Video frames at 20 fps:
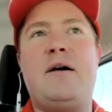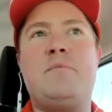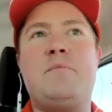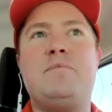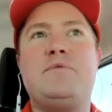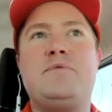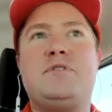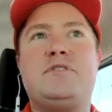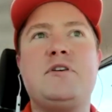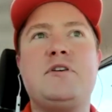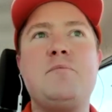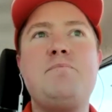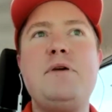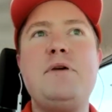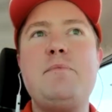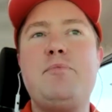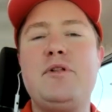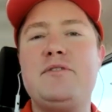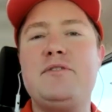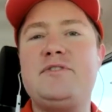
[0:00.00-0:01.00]
Some
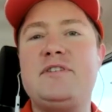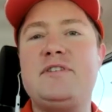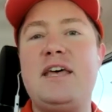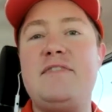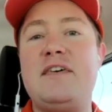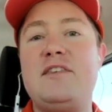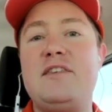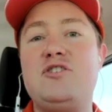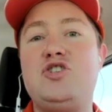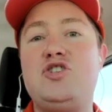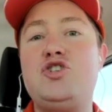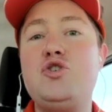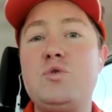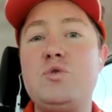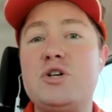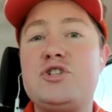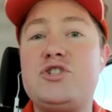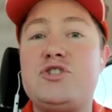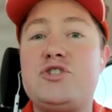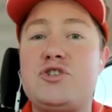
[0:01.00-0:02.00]
people have said that
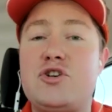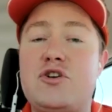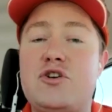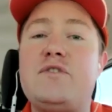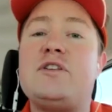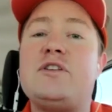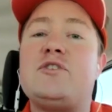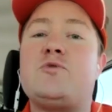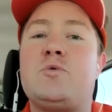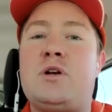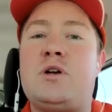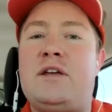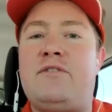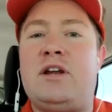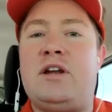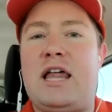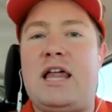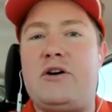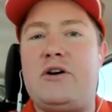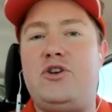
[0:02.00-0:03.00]
Jewish servants weren't even
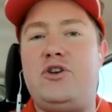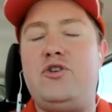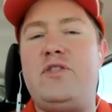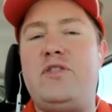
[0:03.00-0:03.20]
allowed to do